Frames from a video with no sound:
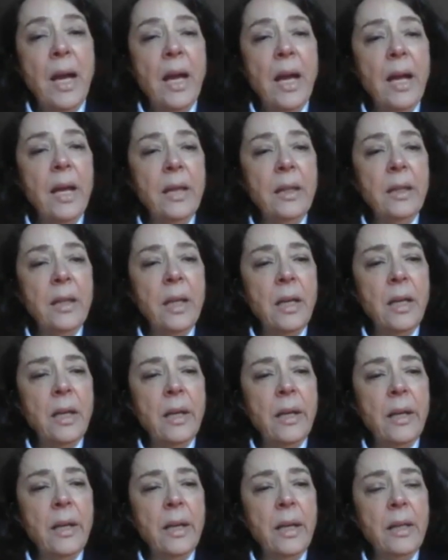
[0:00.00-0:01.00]
And
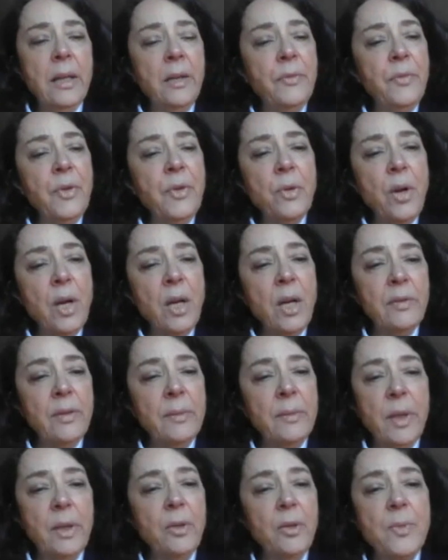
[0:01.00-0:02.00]
if you have
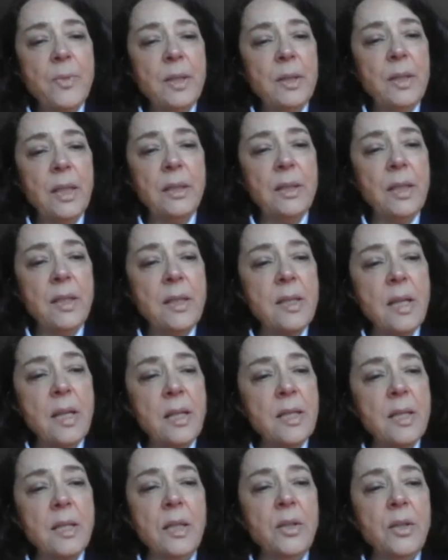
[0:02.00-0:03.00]
a biopsy that is
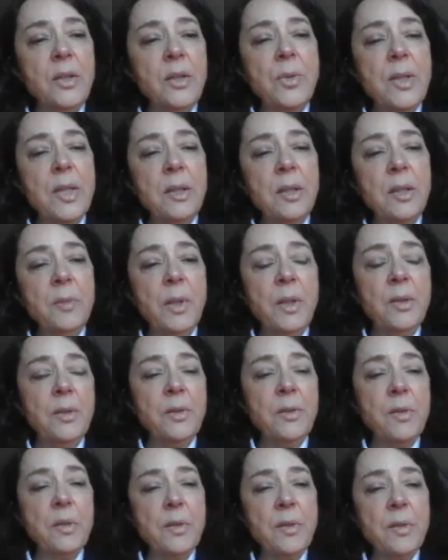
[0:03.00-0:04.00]
less than 2
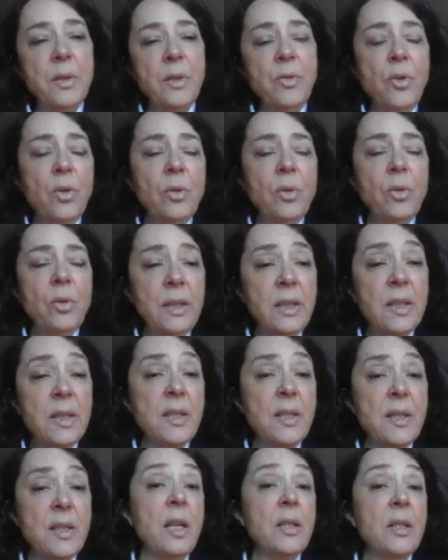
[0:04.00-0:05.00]
centimeters, normally
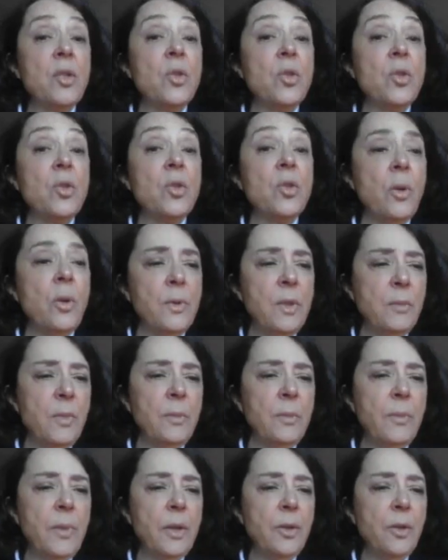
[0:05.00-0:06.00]
this is a
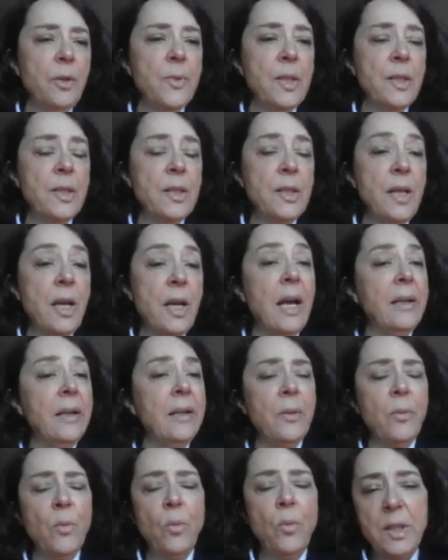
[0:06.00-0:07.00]
suboptimal biopsies.
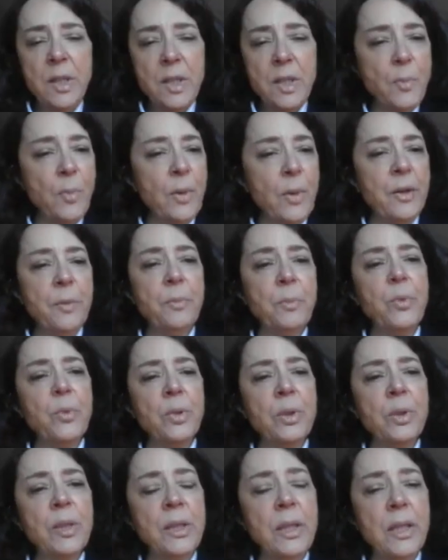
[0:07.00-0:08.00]
And what is very
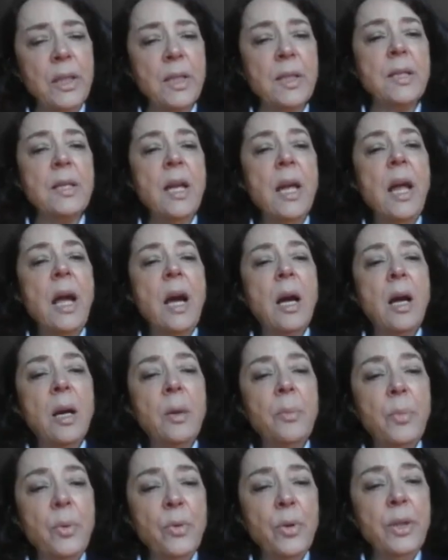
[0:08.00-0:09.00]
important is
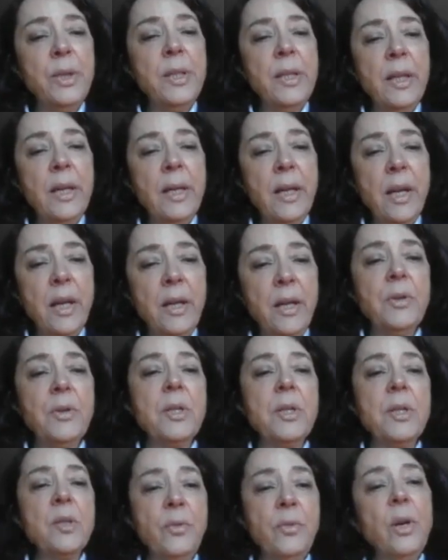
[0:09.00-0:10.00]
avoid
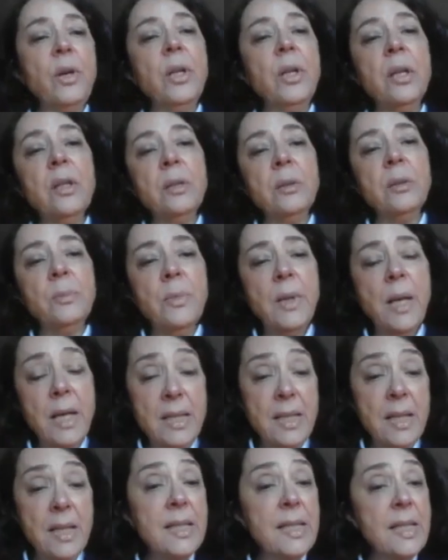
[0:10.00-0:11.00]
areas of honeycomb.
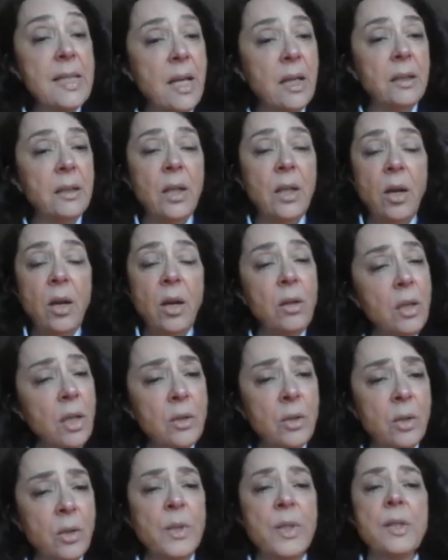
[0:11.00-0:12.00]
As I said,
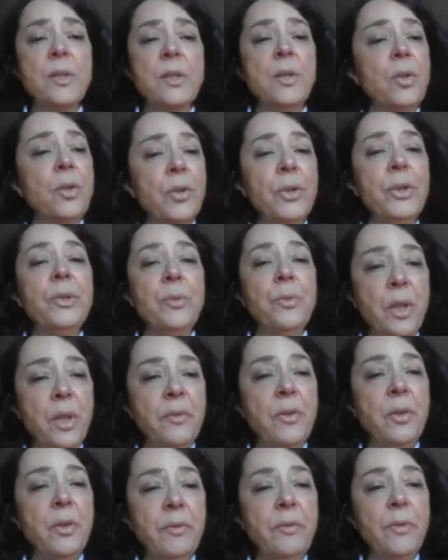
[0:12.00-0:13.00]
honeycomb is not going to
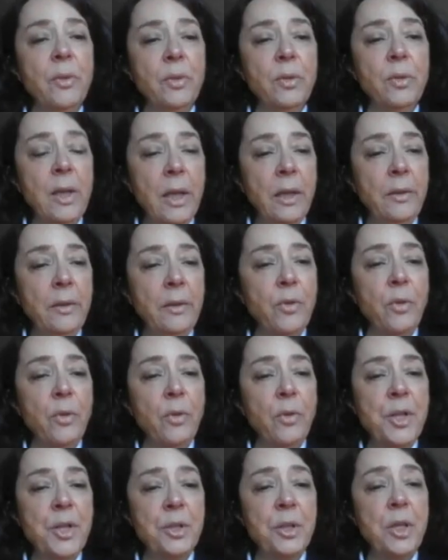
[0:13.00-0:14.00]
give you
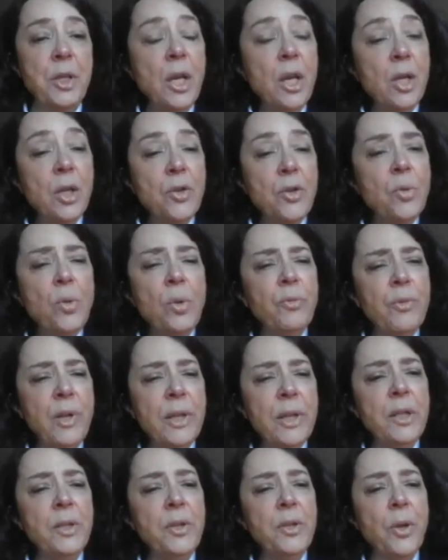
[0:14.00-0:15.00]
information. You
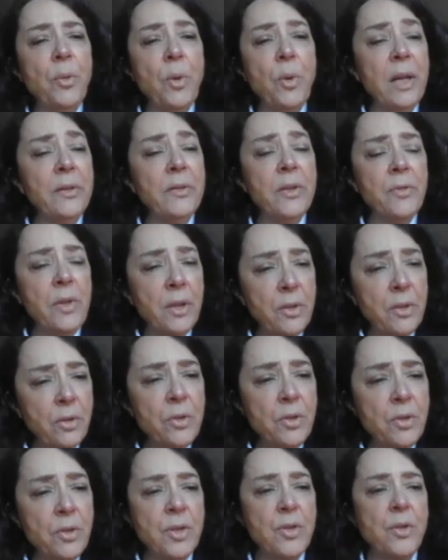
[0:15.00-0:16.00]
already know, and the
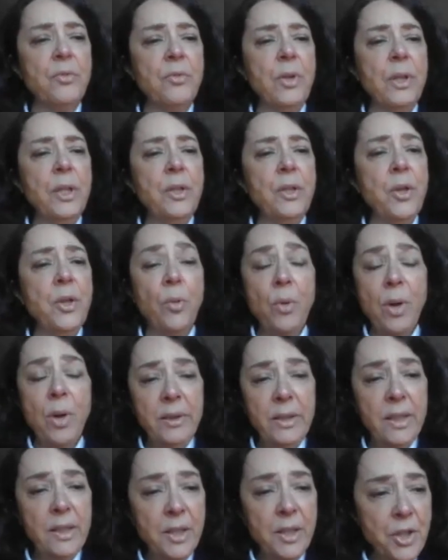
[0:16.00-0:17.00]
radiologists already know,
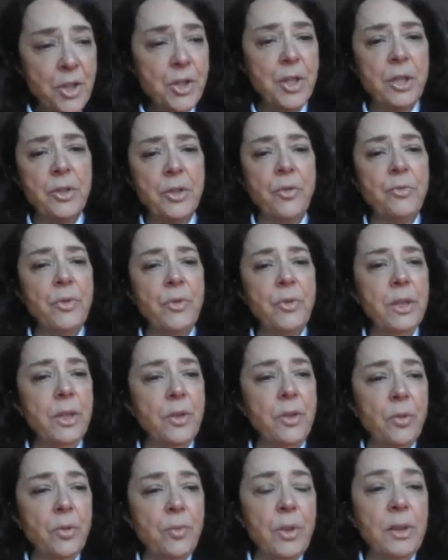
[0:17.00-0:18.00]
and the clinicians already
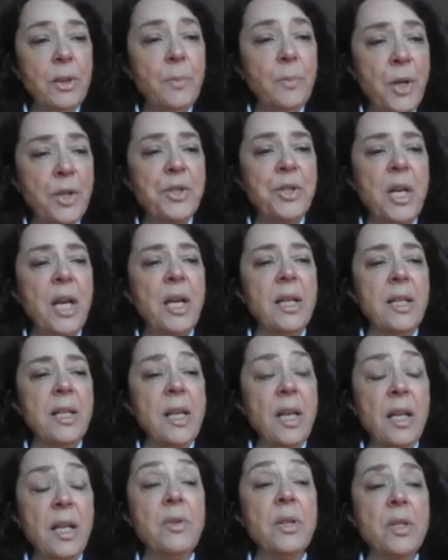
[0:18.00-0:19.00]
know that the patient has
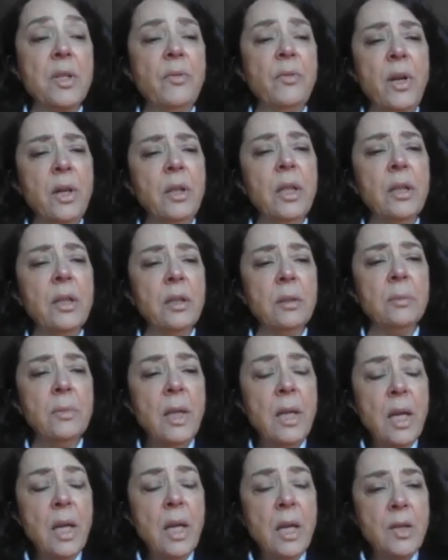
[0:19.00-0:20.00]
areas of honeycomb.
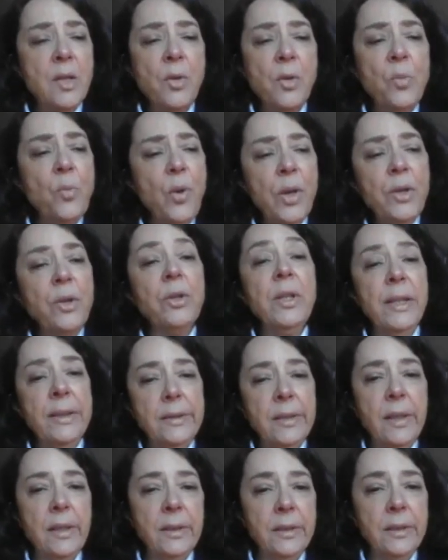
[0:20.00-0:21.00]
So we don't
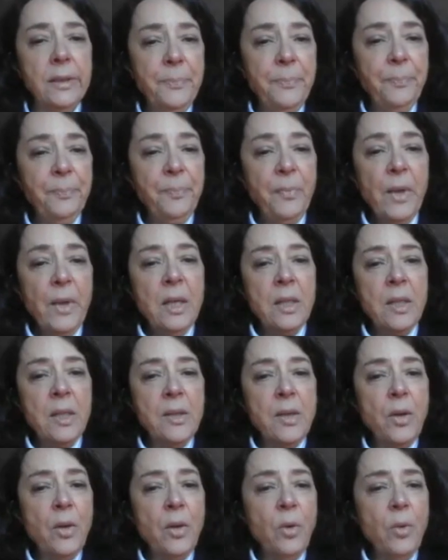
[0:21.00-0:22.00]
need that.
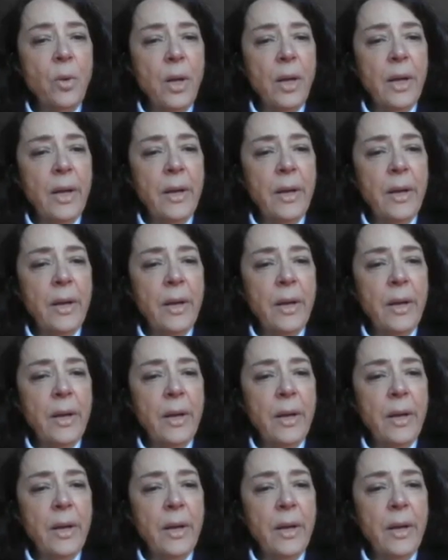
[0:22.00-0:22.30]
So